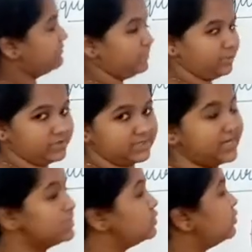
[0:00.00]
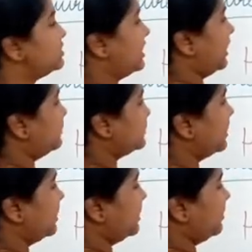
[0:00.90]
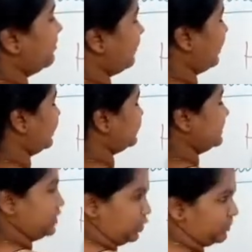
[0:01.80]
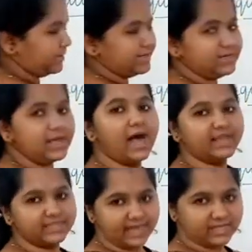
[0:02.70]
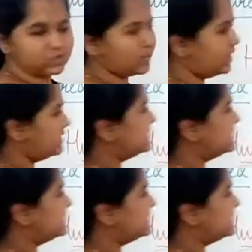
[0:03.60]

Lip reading: immunity. There are two types. One is humoral and the next one is